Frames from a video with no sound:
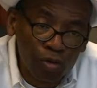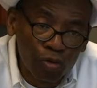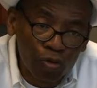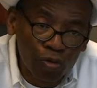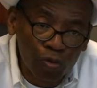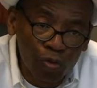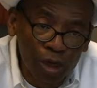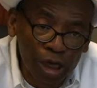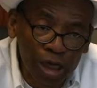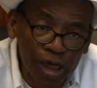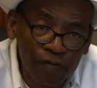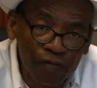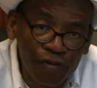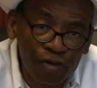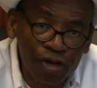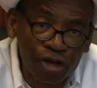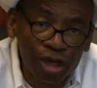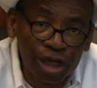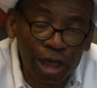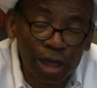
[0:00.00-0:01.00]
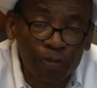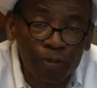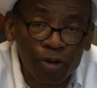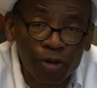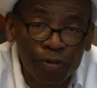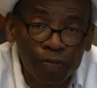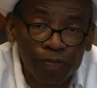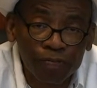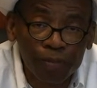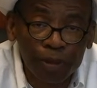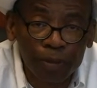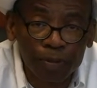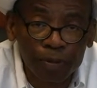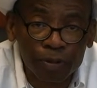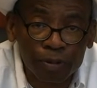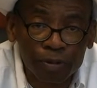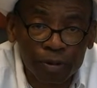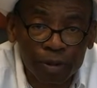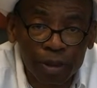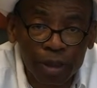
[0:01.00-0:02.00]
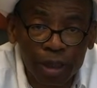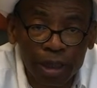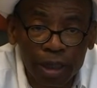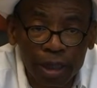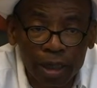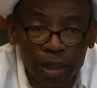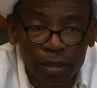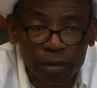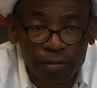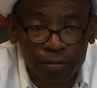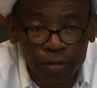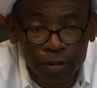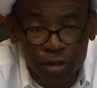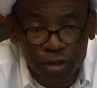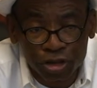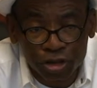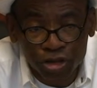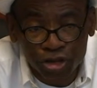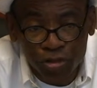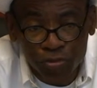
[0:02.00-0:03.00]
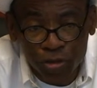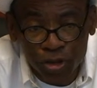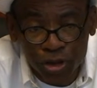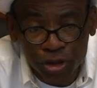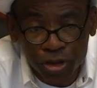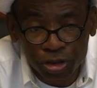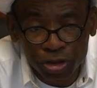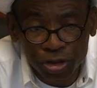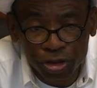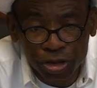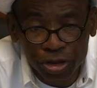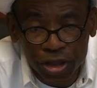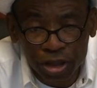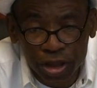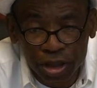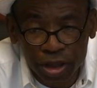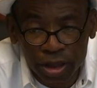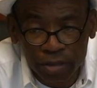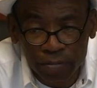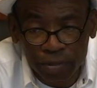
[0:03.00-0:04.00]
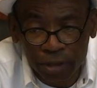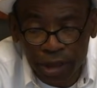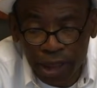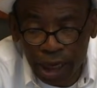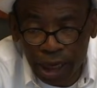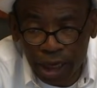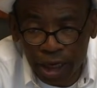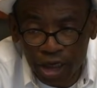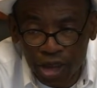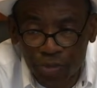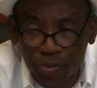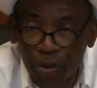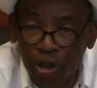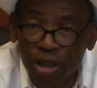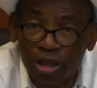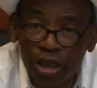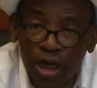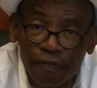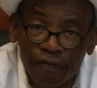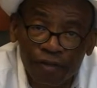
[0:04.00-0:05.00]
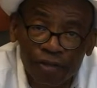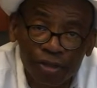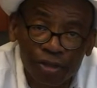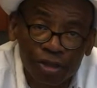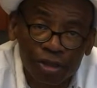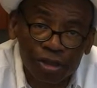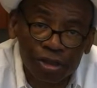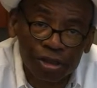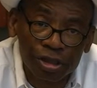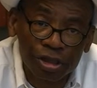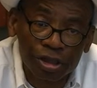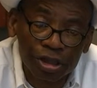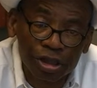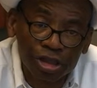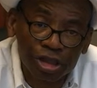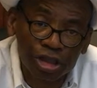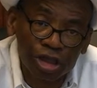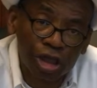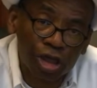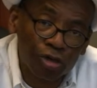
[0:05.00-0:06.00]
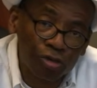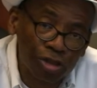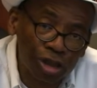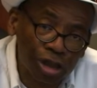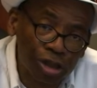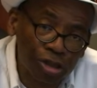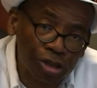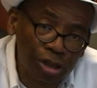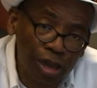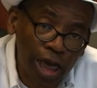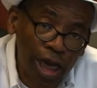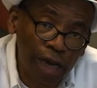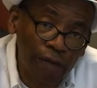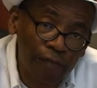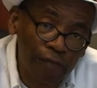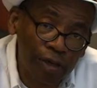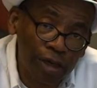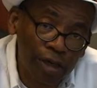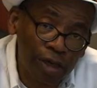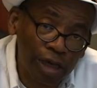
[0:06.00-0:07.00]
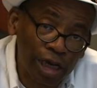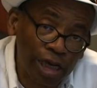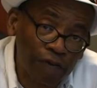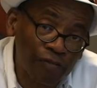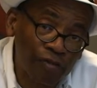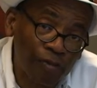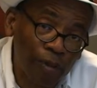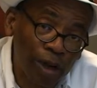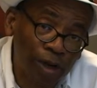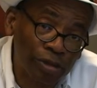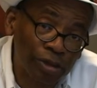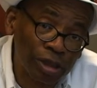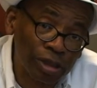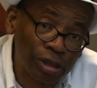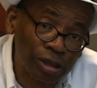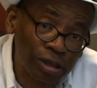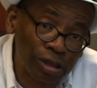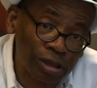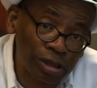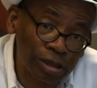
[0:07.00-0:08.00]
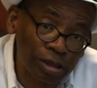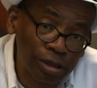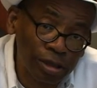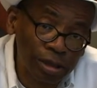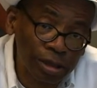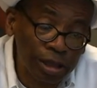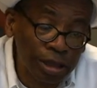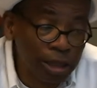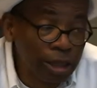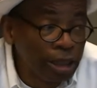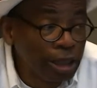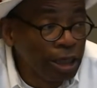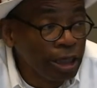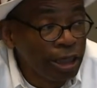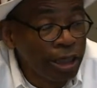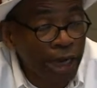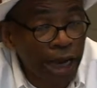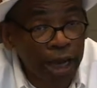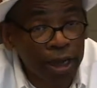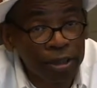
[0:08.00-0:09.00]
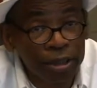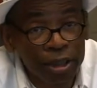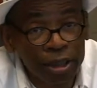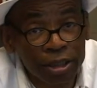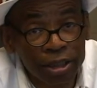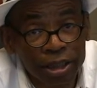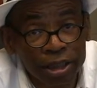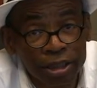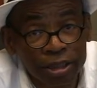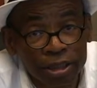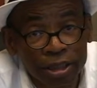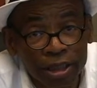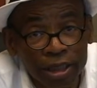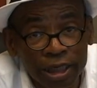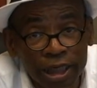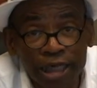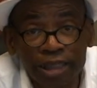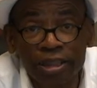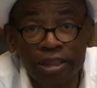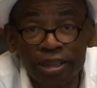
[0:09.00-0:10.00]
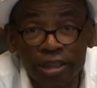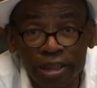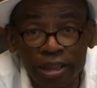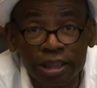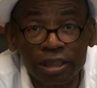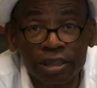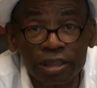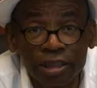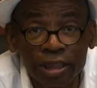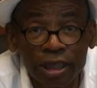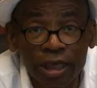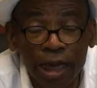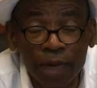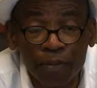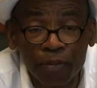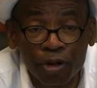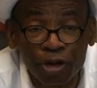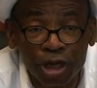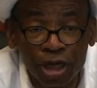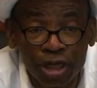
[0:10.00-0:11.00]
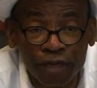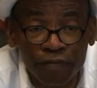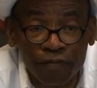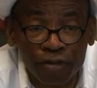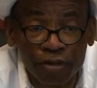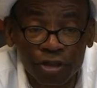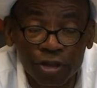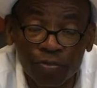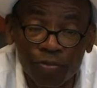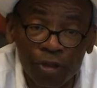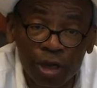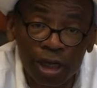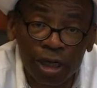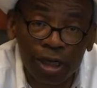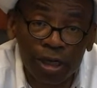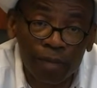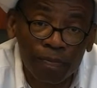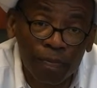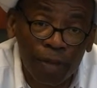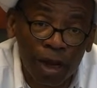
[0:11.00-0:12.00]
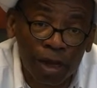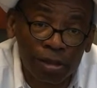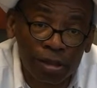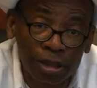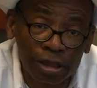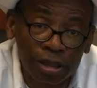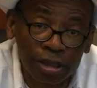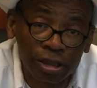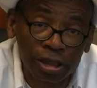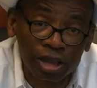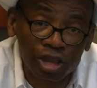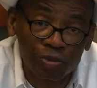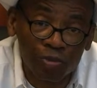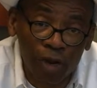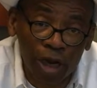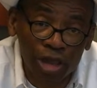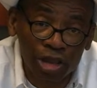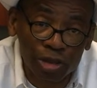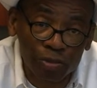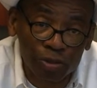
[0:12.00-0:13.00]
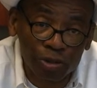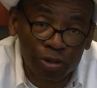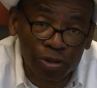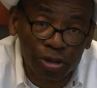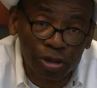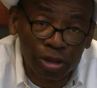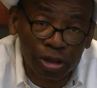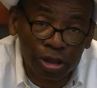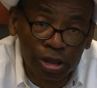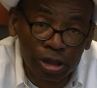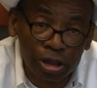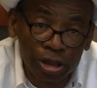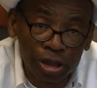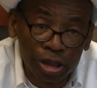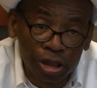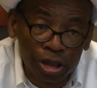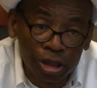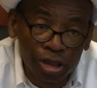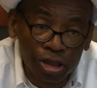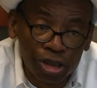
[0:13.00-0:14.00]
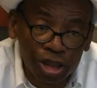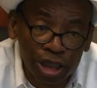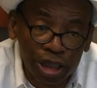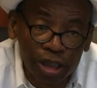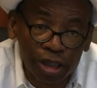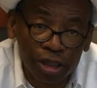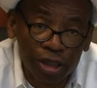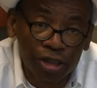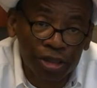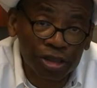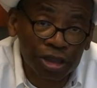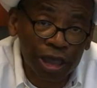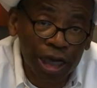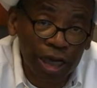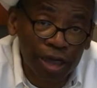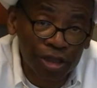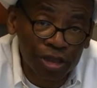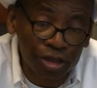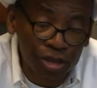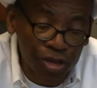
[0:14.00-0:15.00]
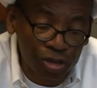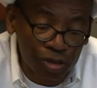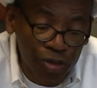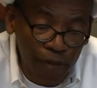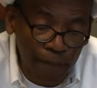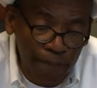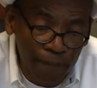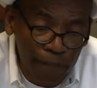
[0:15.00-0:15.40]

We interview a number of people uh, consumers, uh, mechanics, police officers school teachers, and we interview politicians. Now this is the election season, and I'm going to interview as many politicians as possible to get their side of the story.